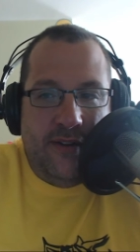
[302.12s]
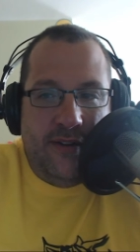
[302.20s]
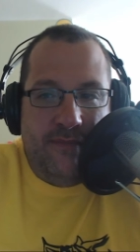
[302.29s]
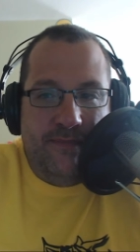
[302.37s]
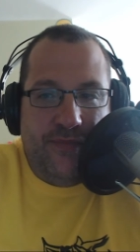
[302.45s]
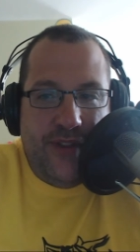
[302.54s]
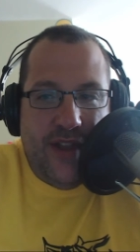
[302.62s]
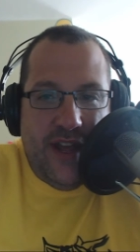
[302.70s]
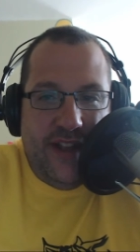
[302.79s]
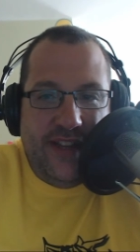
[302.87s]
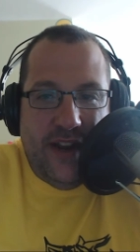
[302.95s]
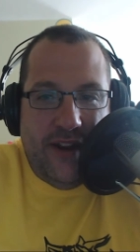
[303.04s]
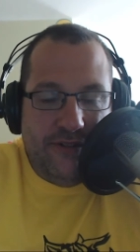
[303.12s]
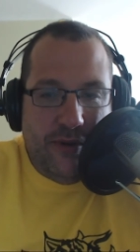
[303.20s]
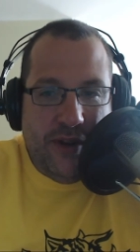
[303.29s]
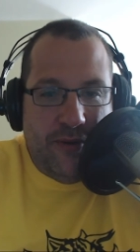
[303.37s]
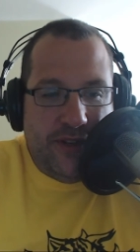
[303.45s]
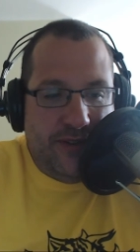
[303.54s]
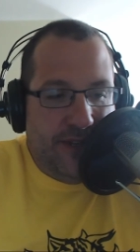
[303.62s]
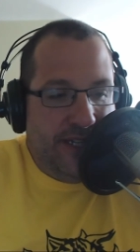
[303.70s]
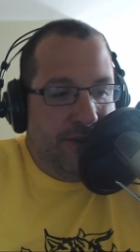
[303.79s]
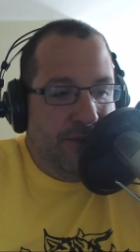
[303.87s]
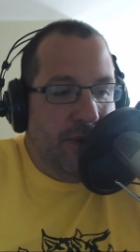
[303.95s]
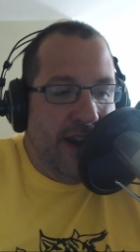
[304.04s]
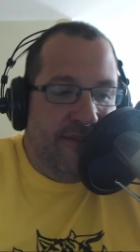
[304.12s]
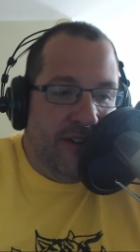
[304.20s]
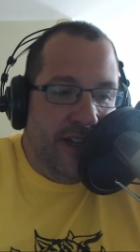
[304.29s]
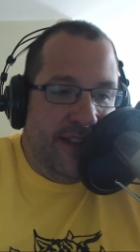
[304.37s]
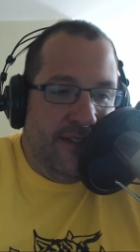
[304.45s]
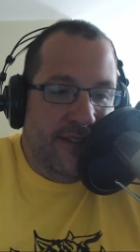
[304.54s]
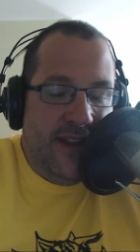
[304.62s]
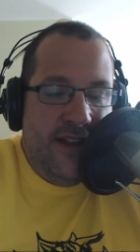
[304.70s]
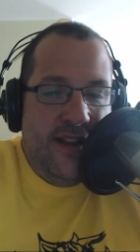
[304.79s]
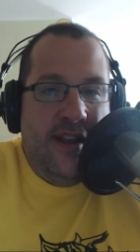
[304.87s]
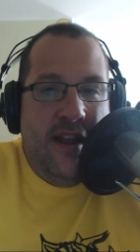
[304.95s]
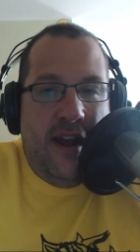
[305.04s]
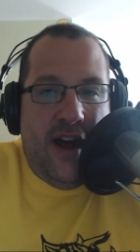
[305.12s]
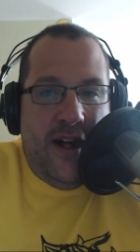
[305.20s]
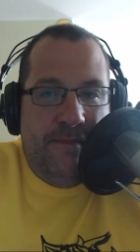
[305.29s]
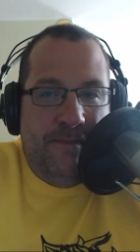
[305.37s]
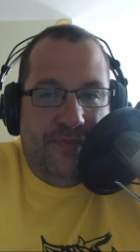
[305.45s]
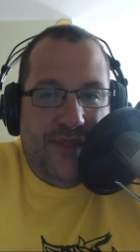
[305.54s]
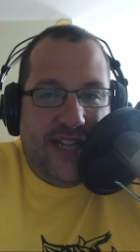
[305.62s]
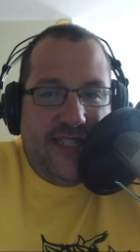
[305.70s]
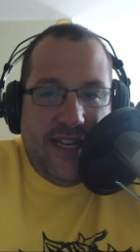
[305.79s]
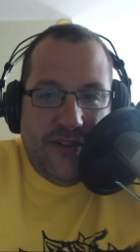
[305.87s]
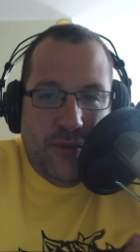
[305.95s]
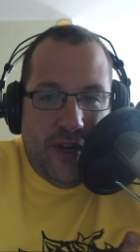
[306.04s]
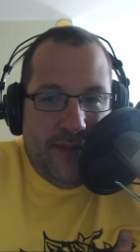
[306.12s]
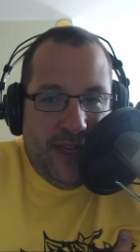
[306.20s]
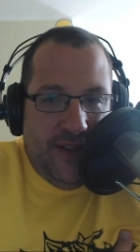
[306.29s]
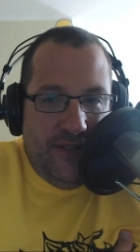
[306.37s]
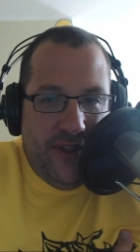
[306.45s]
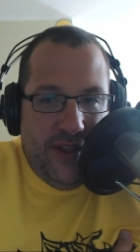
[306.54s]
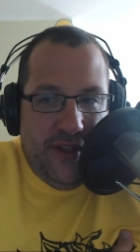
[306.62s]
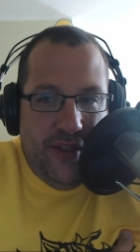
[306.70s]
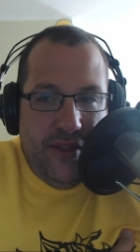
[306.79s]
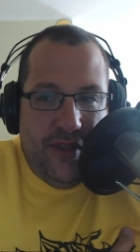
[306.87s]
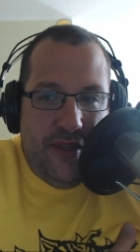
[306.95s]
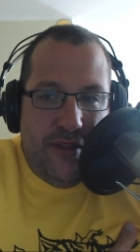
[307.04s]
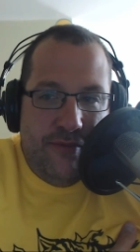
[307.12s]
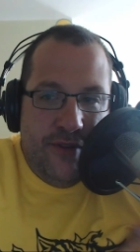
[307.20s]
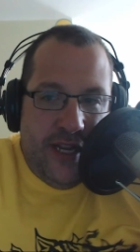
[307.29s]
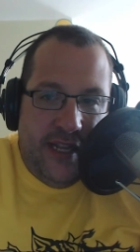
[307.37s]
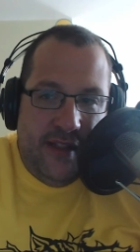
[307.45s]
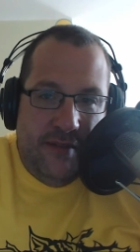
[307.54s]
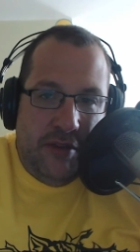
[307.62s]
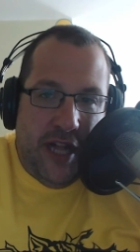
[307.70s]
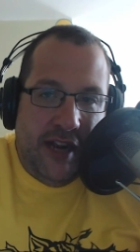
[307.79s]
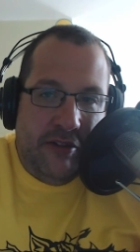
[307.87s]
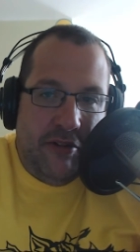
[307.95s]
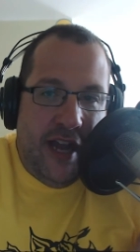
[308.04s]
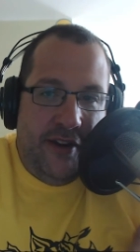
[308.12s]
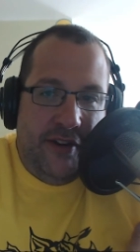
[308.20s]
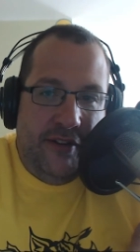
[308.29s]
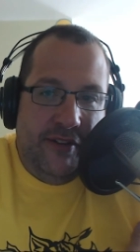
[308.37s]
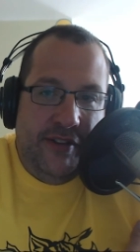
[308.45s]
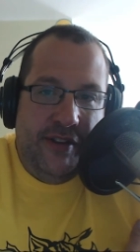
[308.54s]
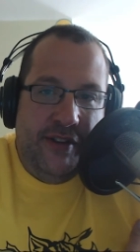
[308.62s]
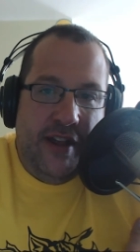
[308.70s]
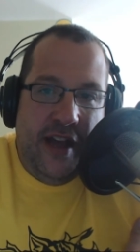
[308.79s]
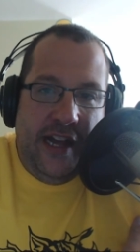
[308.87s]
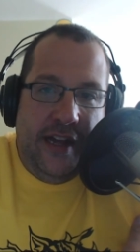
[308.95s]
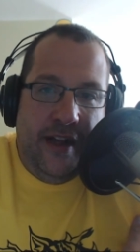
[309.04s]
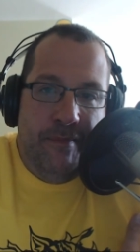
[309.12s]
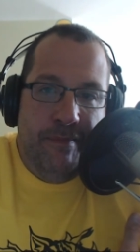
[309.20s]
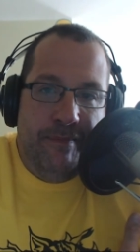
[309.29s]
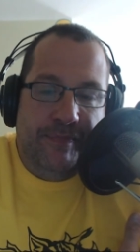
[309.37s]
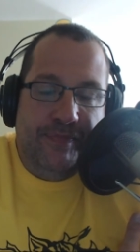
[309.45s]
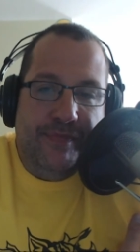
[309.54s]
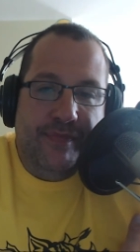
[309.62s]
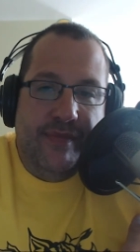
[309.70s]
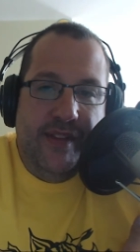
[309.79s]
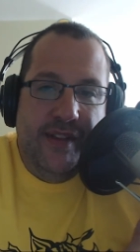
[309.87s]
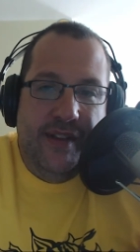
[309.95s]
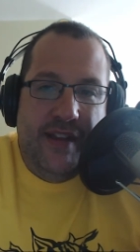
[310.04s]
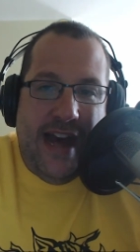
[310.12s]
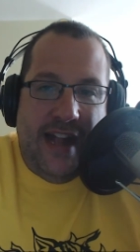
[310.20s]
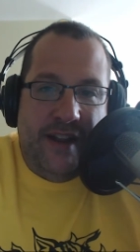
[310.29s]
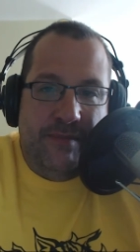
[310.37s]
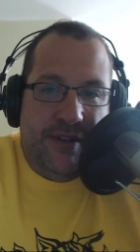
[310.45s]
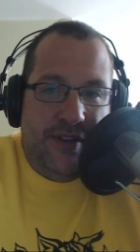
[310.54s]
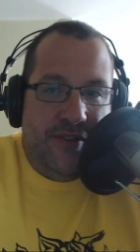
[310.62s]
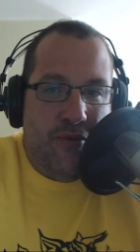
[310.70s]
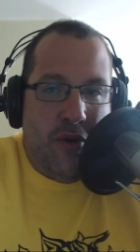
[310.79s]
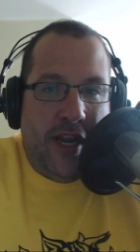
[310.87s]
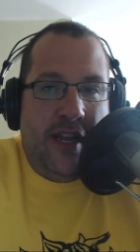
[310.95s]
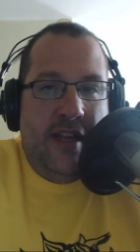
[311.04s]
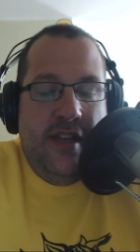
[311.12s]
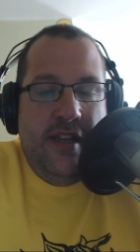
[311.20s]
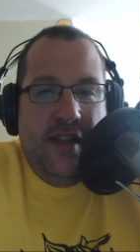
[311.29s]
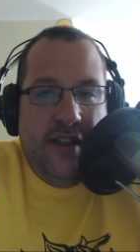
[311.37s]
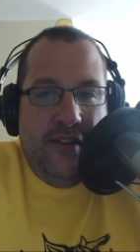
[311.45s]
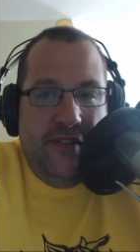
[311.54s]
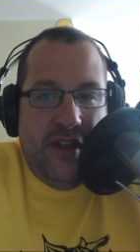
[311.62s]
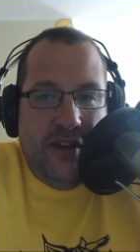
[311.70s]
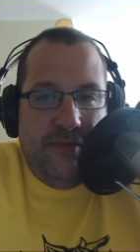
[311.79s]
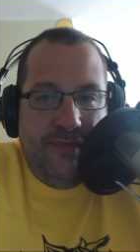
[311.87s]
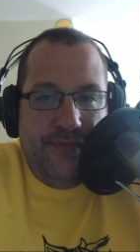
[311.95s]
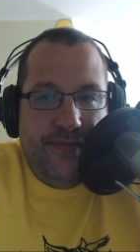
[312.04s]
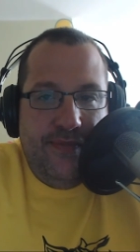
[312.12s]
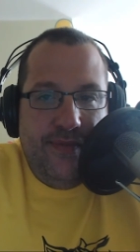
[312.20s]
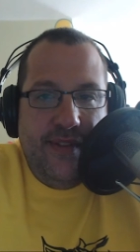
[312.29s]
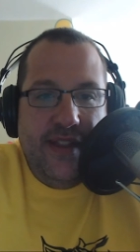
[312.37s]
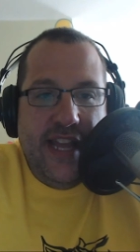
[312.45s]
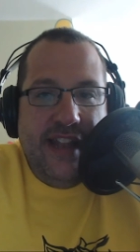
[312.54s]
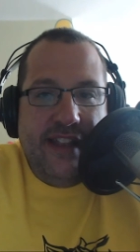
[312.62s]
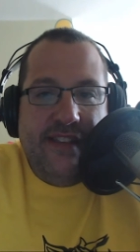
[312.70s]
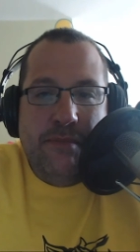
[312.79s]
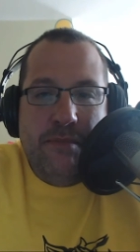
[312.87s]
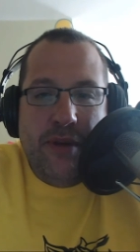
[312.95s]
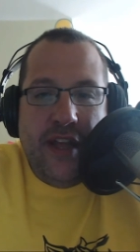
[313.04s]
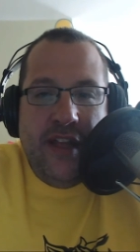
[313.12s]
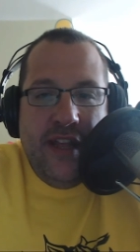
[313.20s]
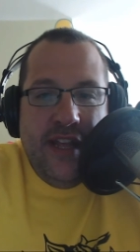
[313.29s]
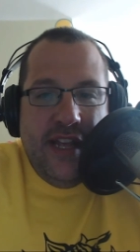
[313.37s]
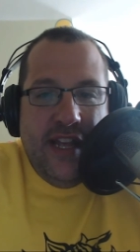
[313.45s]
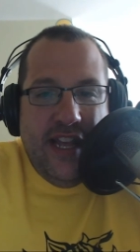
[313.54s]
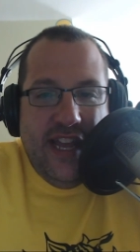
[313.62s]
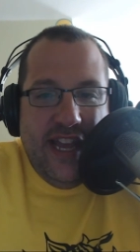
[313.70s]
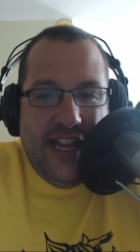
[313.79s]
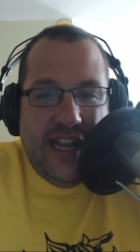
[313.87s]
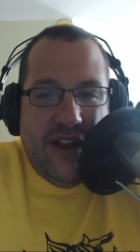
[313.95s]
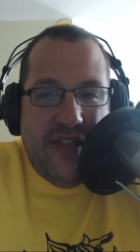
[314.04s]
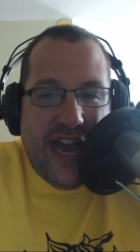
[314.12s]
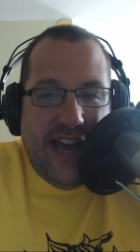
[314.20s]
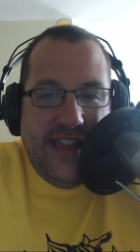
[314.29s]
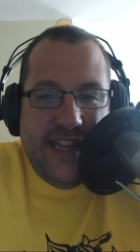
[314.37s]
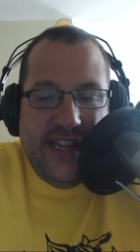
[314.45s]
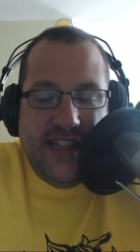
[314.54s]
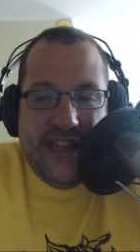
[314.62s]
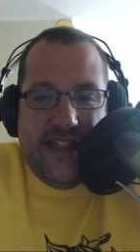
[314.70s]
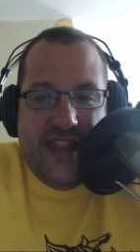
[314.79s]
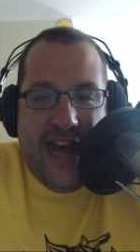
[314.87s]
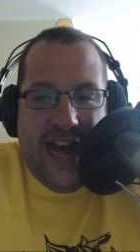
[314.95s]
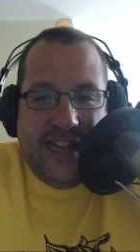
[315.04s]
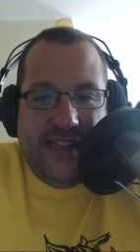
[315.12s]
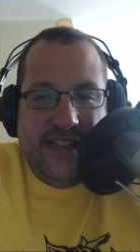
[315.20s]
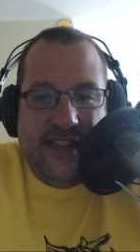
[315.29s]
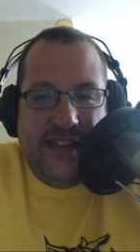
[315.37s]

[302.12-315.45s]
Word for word: or. Uh, you know 21 22 whatever it is um, i say 20 because the the three and the black riders um, add up to 20 so it's but you know, I think that that